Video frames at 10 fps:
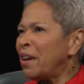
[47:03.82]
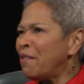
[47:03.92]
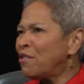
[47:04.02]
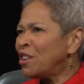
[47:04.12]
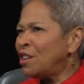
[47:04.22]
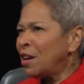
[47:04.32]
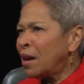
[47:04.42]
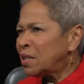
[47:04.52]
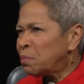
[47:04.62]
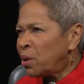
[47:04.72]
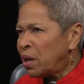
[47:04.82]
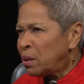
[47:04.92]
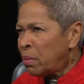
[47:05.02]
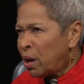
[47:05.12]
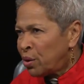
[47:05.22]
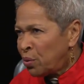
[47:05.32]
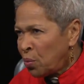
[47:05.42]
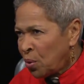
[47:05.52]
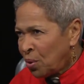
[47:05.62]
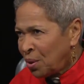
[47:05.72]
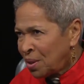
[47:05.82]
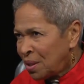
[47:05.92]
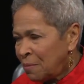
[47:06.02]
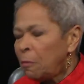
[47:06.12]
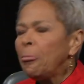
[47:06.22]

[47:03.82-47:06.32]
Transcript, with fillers: the African diaspora and the modern world.